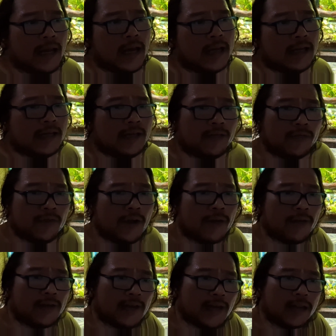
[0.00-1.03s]
And if you
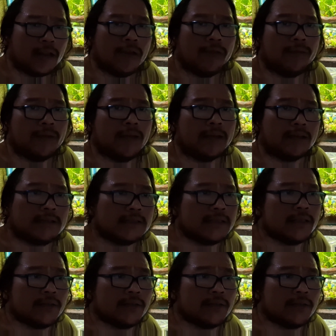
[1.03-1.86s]
have a lot of nitrates